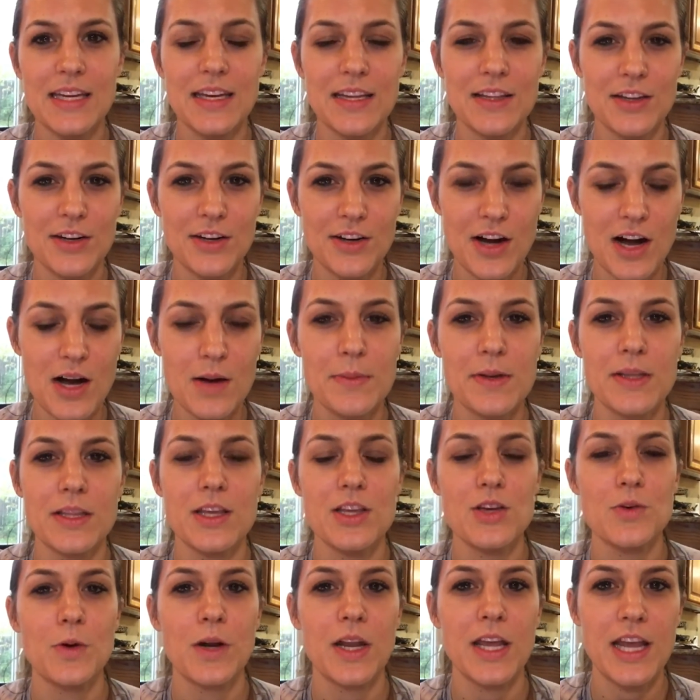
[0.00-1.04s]
it, their comment, that
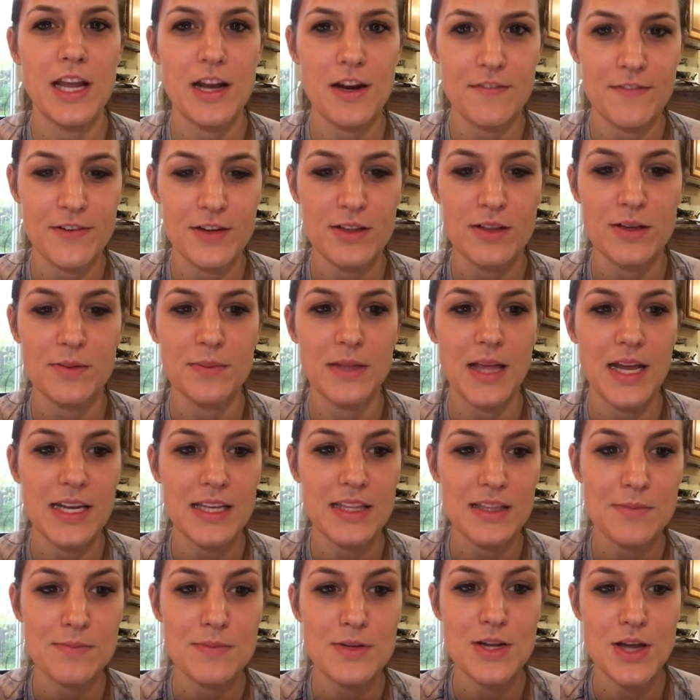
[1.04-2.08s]
you want to hear from them,
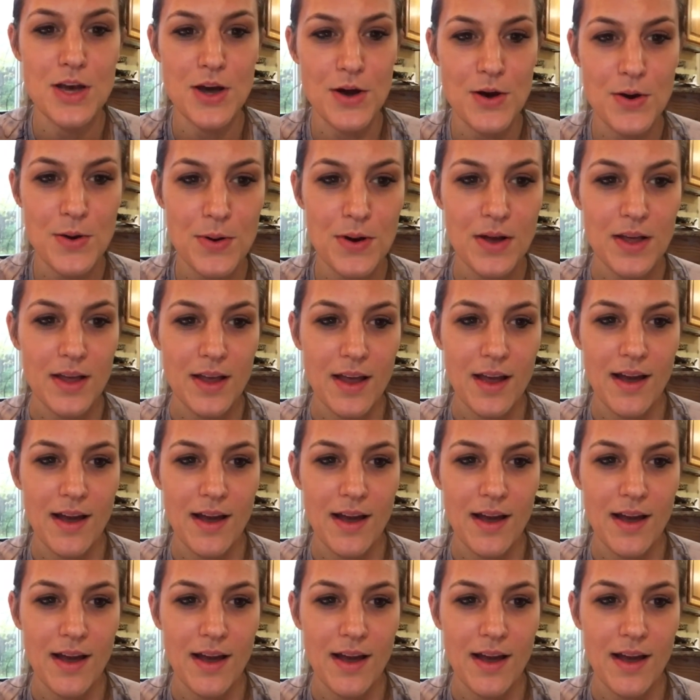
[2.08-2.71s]
letting them know